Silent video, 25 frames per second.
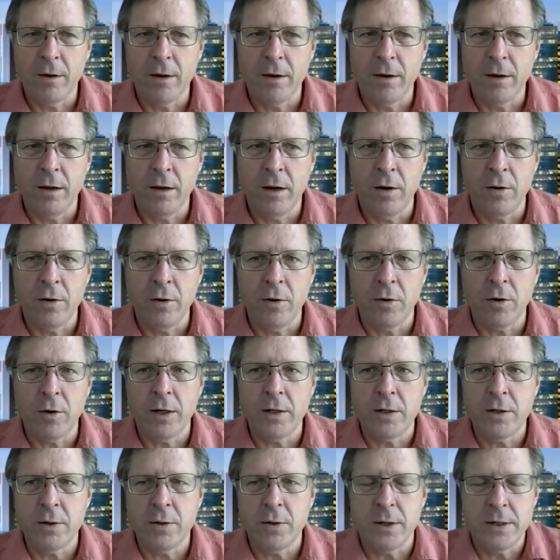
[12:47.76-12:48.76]
you know, you
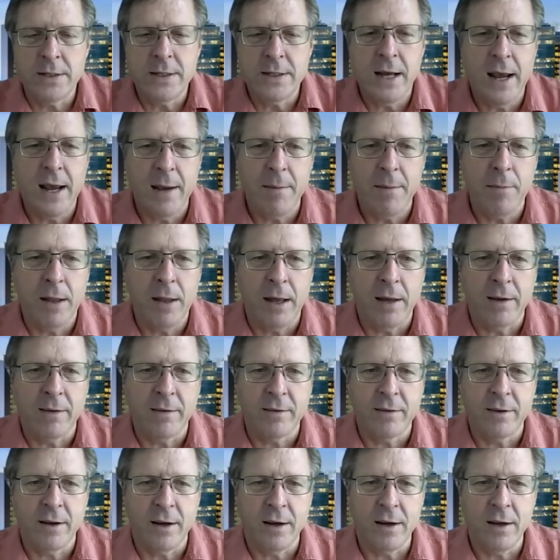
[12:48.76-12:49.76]
could do a TAME-like
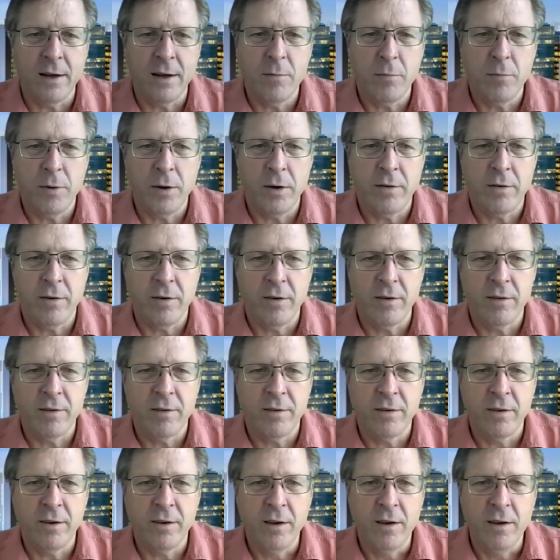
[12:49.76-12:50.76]
study, which
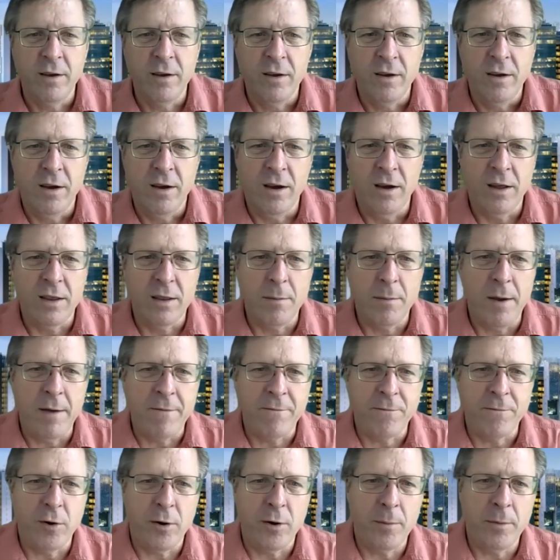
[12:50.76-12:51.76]
is uh, the
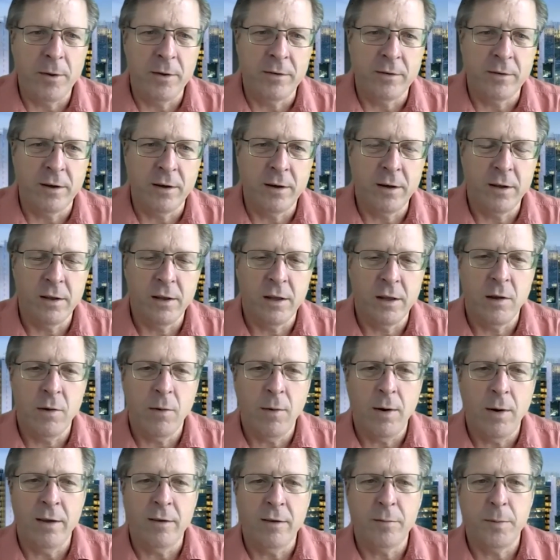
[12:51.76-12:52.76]
metformin study in the
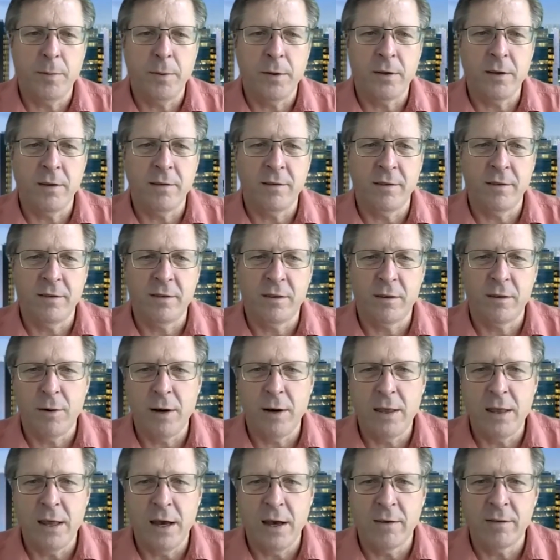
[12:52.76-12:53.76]
U.S., but this is
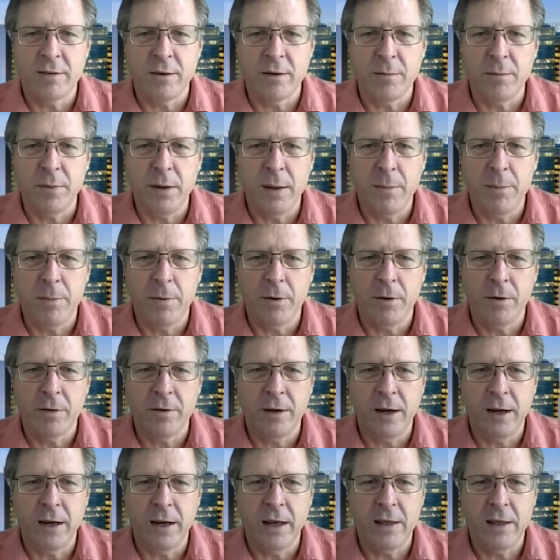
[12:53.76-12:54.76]
3,000 people
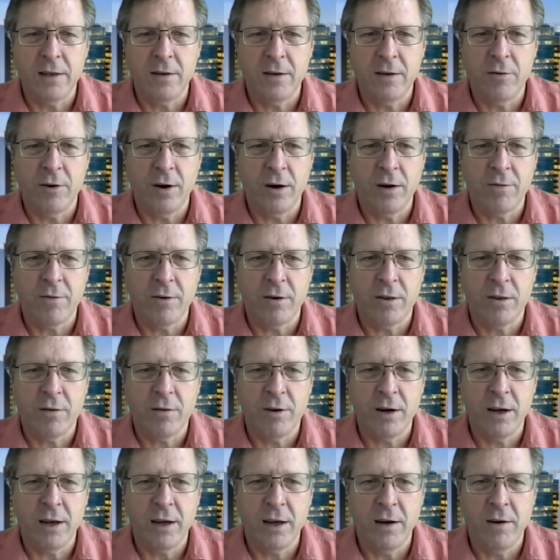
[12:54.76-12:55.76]
taking the drug for
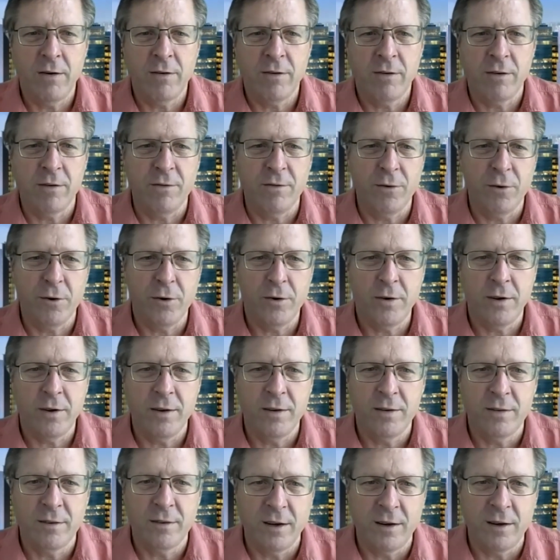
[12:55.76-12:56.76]
three years and
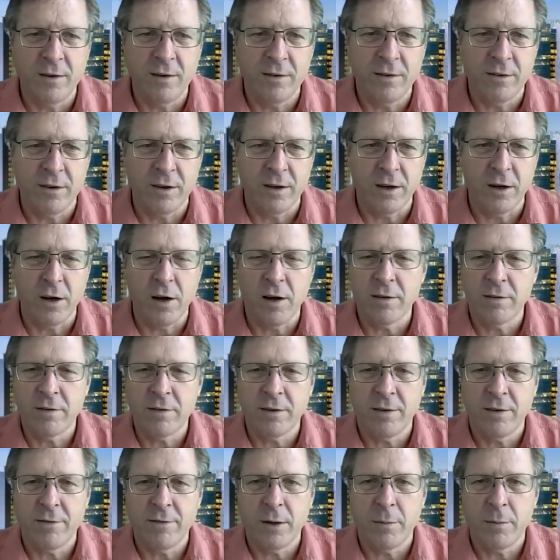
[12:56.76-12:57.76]
14 centers, and it costs
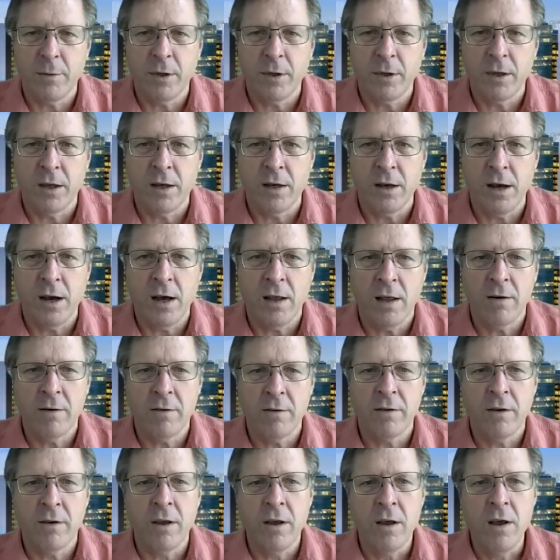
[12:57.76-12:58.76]
70 million
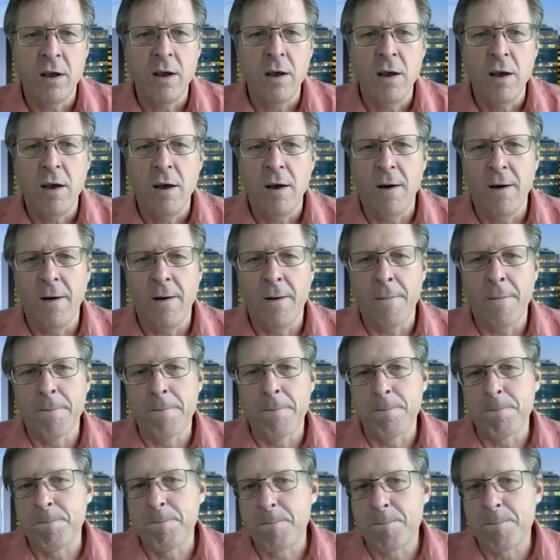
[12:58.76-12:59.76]
dollars.
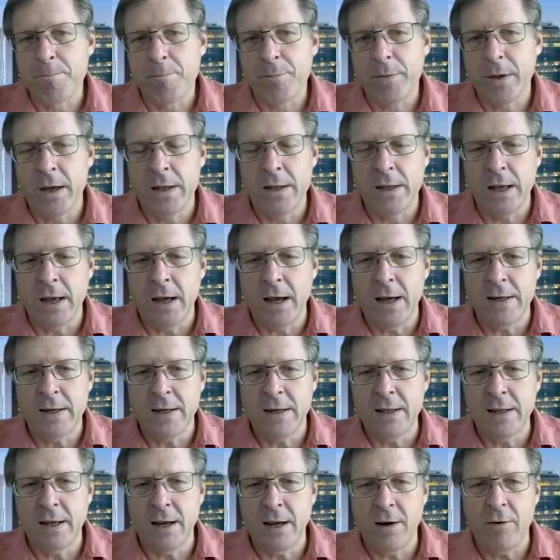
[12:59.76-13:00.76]
Um, and the
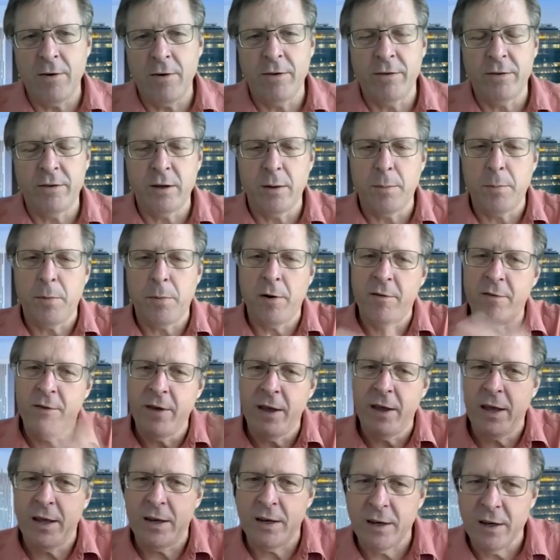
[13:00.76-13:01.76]
idea there is to
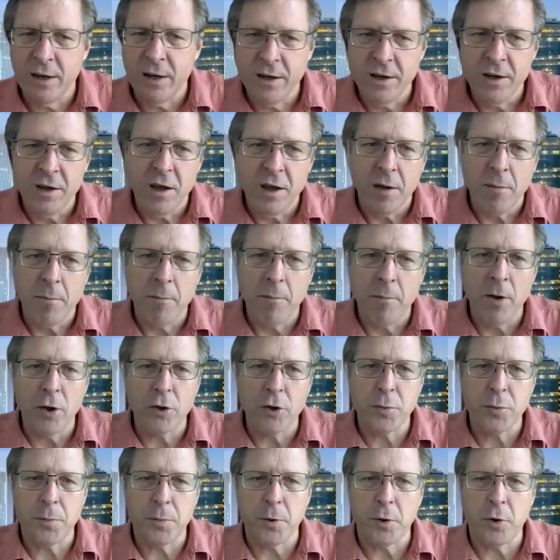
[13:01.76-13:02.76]
prevent
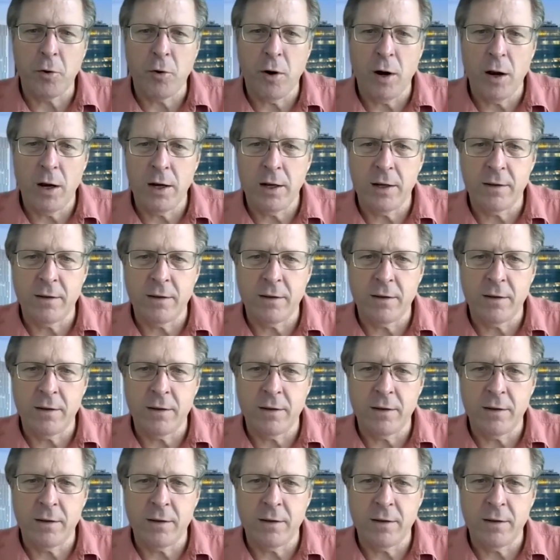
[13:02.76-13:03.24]
multiple chronic